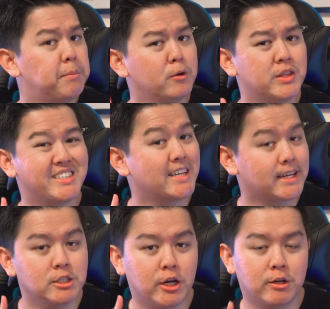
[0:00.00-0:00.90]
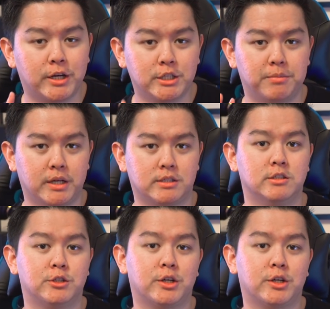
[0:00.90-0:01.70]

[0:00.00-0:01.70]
In both the second generation Pixels,